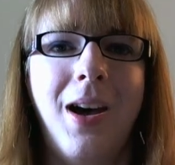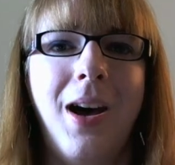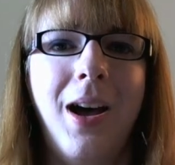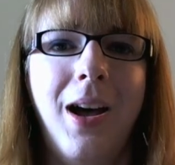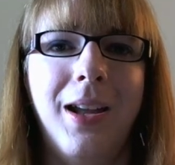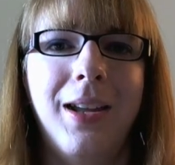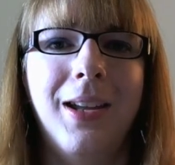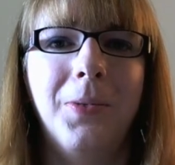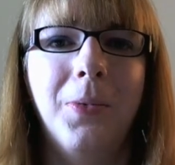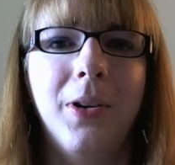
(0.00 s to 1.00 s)
Hi,
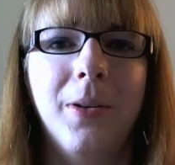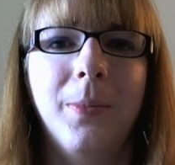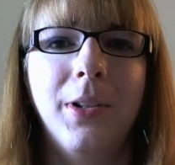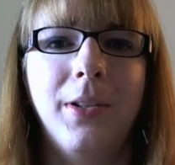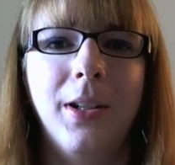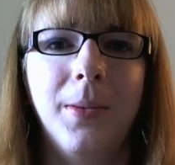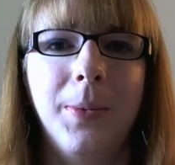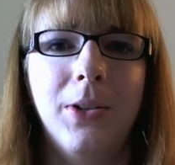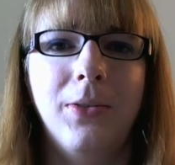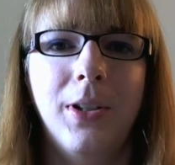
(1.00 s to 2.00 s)
and welcome to
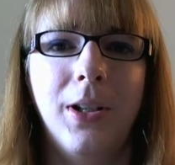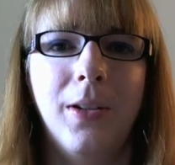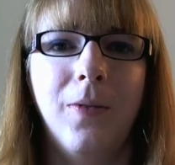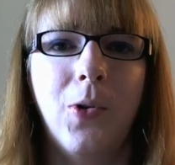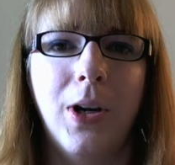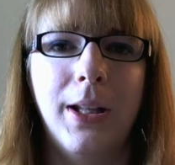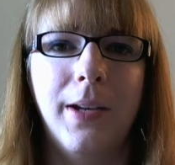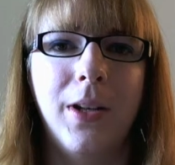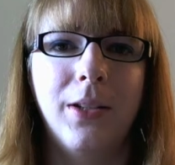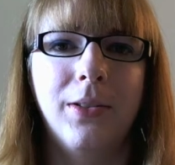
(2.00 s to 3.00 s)
TWC
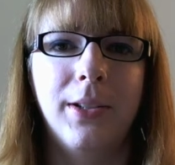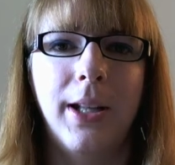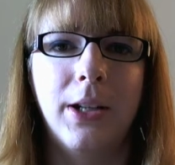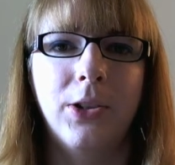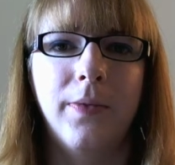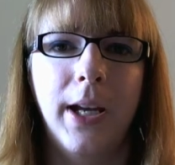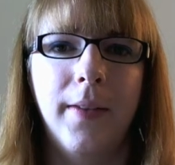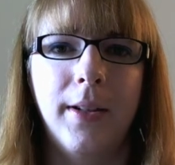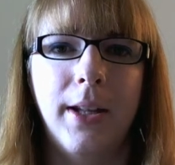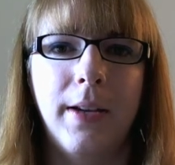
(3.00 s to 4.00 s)

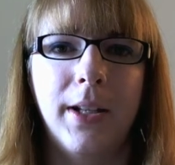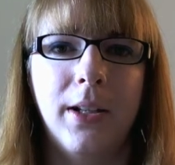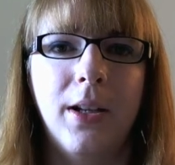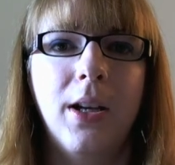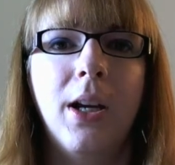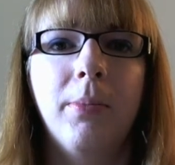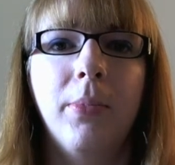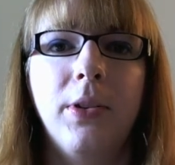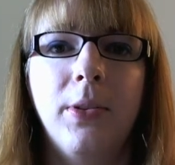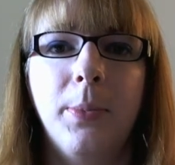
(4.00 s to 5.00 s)
411/511,
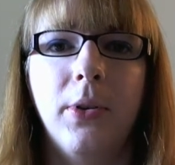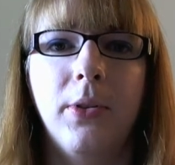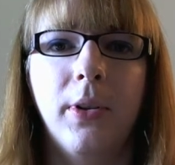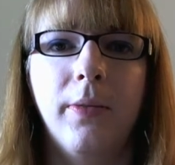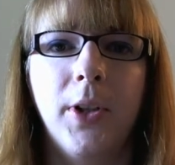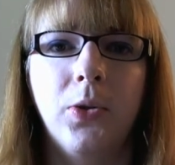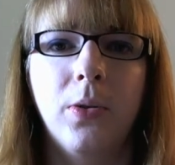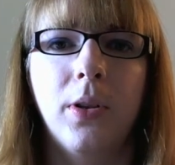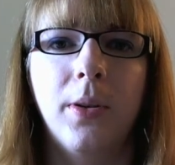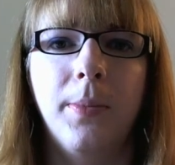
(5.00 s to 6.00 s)
Principles of
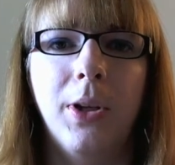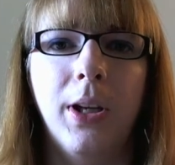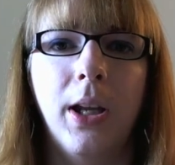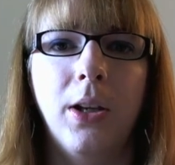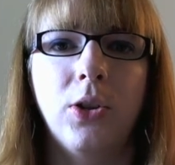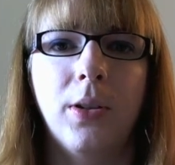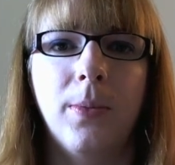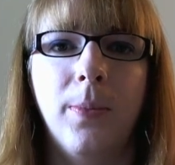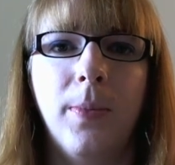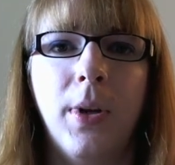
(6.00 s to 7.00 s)
Visual Communication.
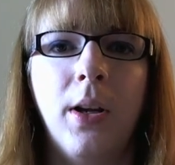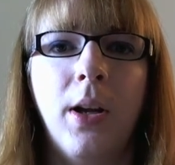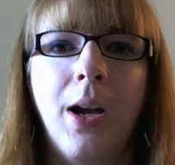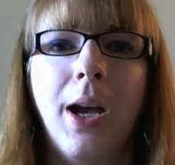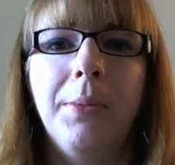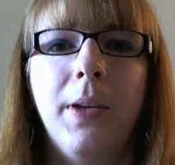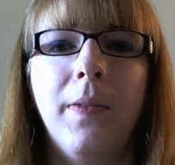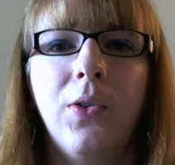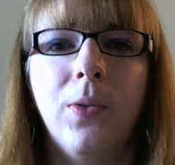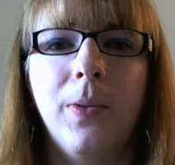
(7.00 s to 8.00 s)
I'm
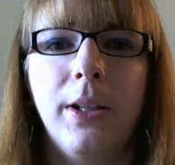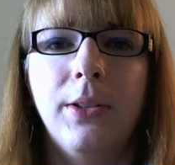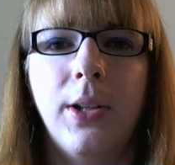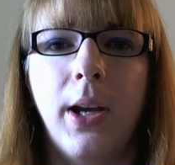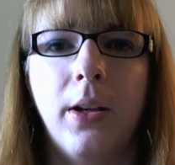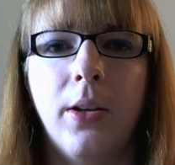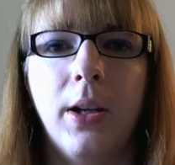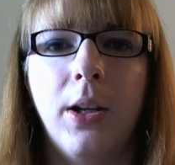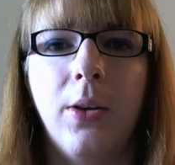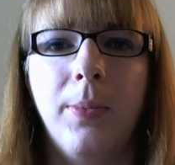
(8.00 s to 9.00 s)
Eva Grueling-Snyder,
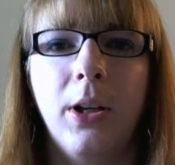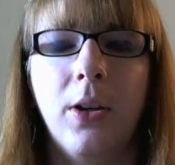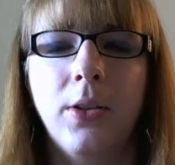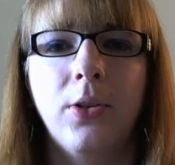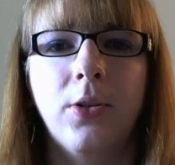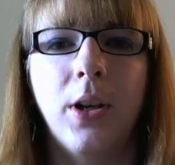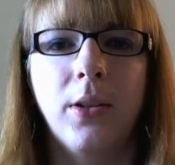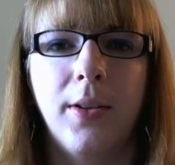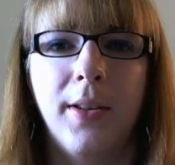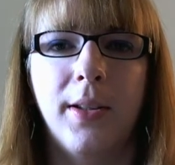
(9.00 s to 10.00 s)
and I'll be your
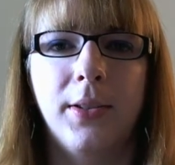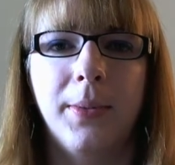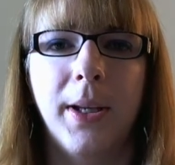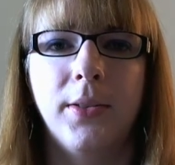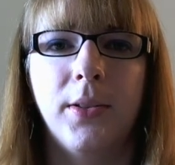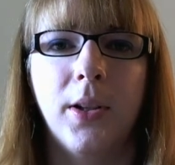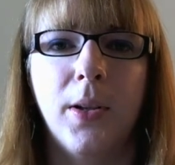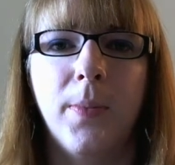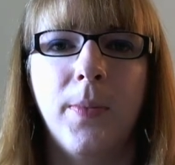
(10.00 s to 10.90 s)
instructor this semester.